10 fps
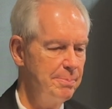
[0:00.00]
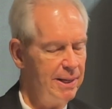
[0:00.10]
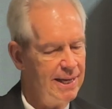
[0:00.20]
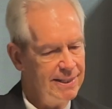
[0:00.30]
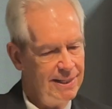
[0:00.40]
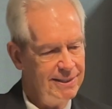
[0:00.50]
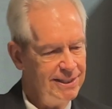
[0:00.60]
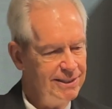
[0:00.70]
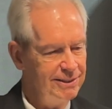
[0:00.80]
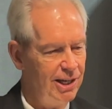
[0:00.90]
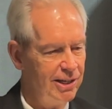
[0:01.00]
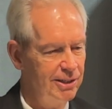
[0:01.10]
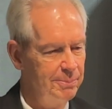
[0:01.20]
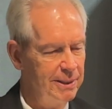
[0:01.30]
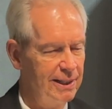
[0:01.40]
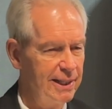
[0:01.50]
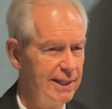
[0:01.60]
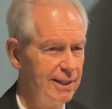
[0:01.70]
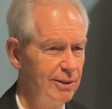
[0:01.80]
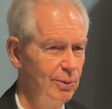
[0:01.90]
But it didn't dawn on me till I
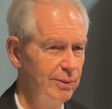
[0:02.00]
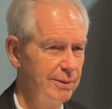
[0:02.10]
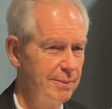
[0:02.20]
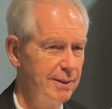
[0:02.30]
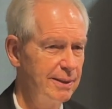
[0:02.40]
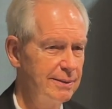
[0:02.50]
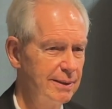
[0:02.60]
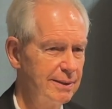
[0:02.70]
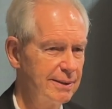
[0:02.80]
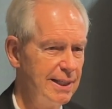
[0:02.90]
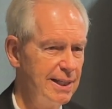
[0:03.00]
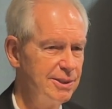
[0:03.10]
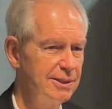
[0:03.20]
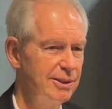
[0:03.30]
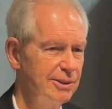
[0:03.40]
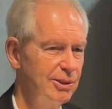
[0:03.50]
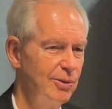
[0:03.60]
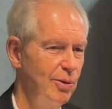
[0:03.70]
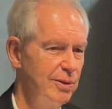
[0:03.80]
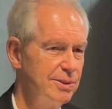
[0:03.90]
got older that, gosh,
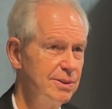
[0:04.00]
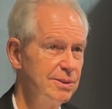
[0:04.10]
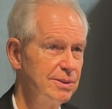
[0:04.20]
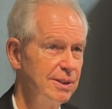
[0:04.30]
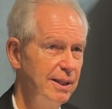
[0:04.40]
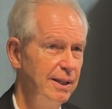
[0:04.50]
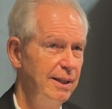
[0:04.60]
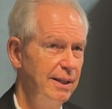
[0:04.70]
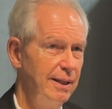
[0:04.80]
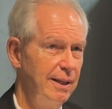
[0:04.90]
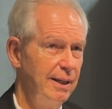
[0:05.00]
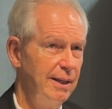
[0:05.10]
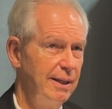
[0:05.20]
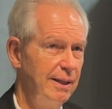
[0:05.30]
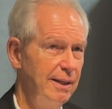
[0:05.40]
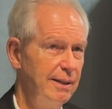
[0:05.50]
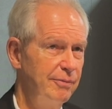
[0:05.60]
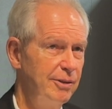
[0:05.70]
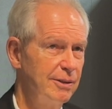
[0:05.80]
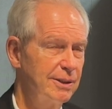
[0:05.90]
horses,
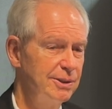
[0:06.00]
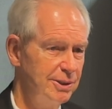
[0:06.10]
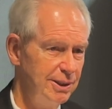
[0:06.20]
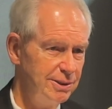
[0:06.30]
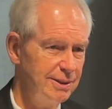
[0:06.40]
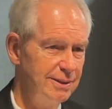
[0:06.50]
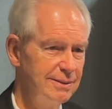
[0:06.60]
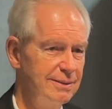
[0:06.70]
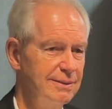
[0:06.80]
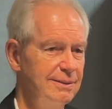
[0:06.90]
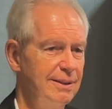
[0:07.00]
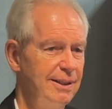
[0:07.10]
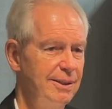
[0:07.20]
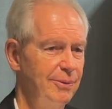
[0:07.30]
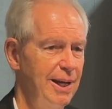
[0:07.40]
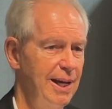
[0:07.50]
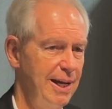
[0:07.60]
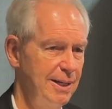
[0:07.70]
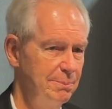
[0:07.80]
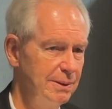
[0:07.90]
if you're consistent and
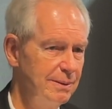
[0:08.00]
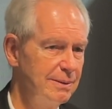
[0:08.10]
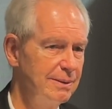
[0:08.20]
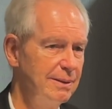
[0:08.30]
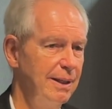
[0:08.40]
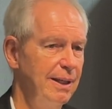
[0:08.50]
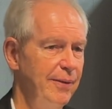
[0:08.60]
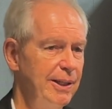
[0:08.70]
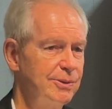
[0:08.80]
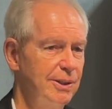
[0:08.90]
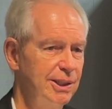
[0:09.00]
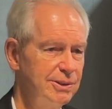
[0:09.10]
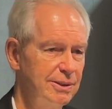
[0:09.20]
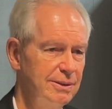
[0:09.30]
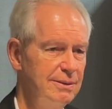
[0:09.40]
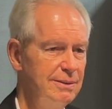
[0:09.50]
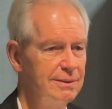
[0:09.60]
reliable and they trust you,